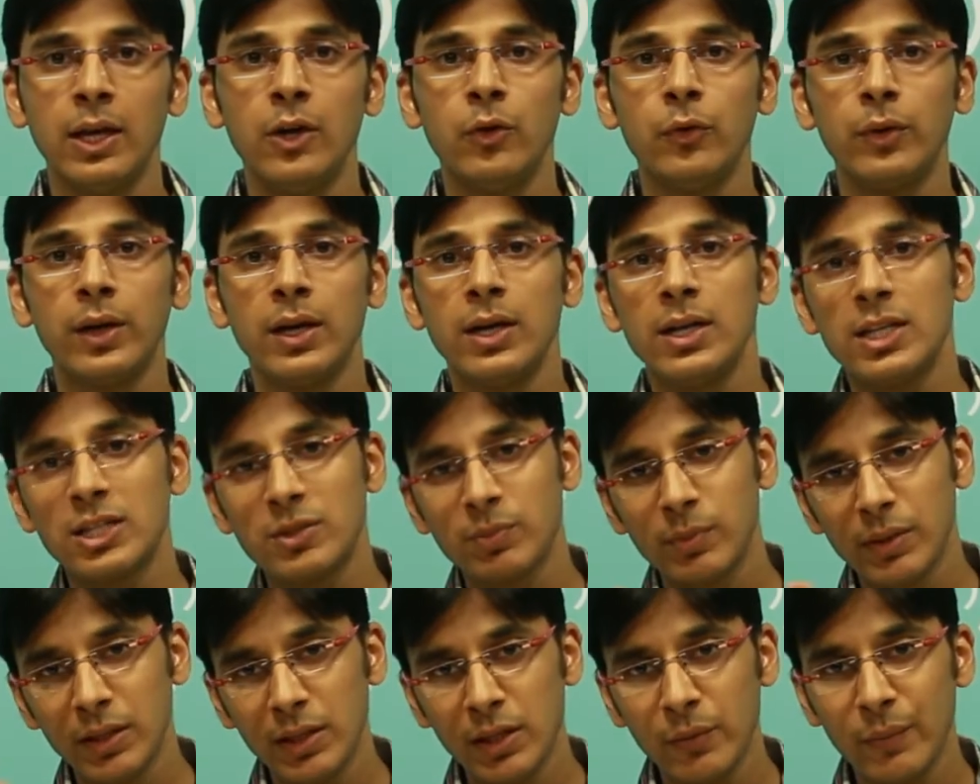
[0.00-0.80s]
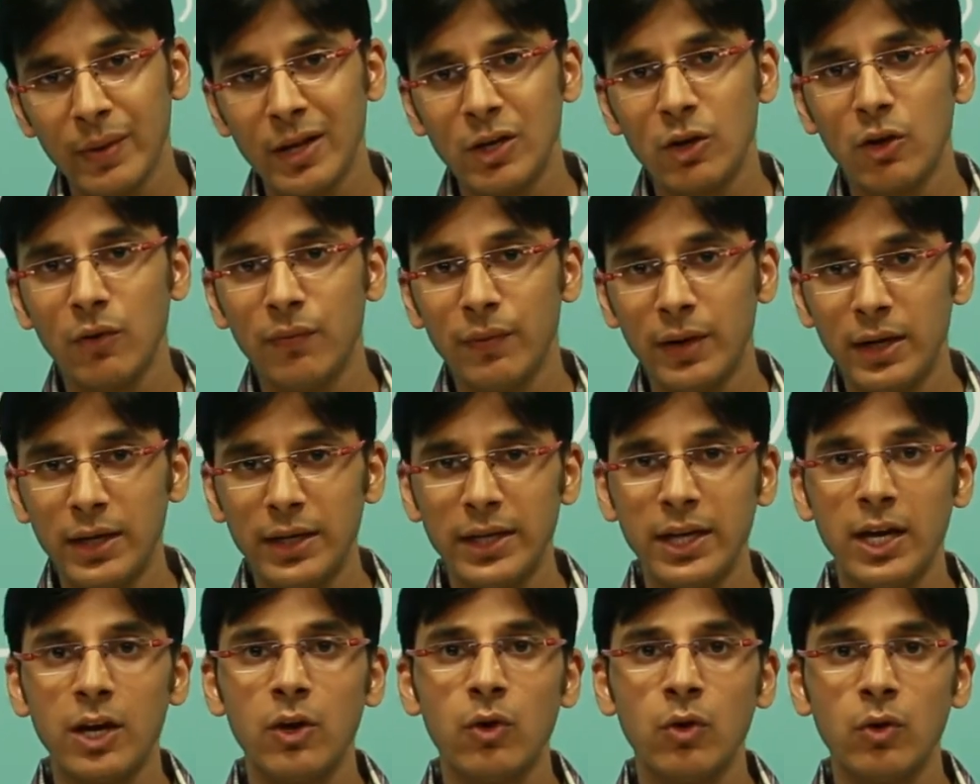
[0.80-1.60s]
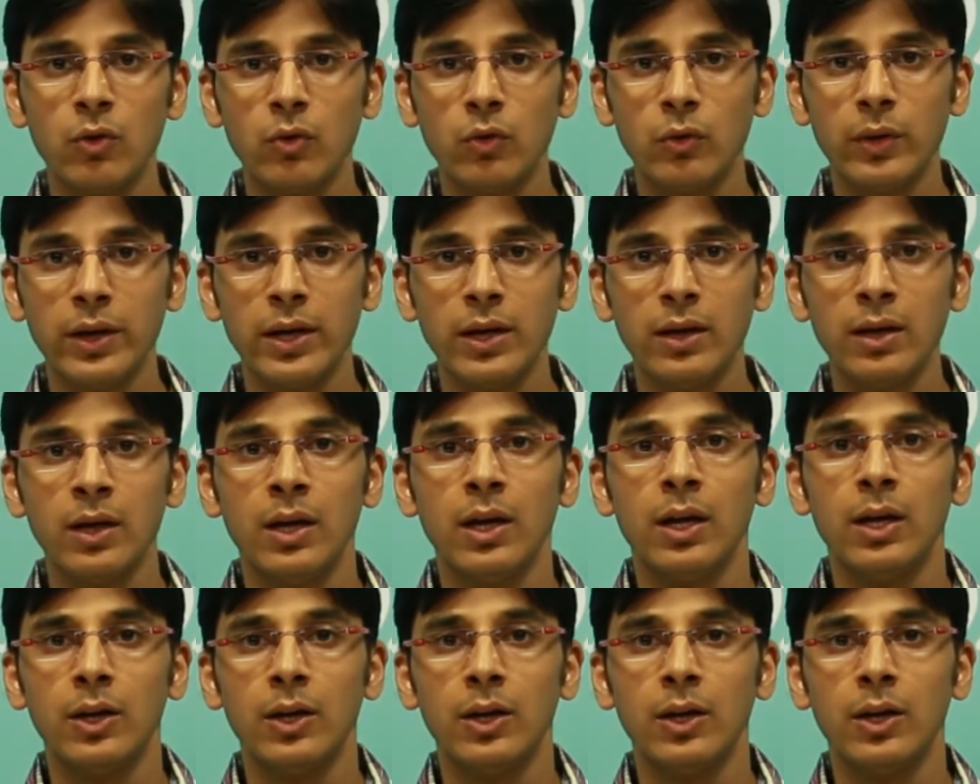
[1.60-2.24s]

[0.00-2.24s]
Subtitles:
You can display the value of LDR onto it.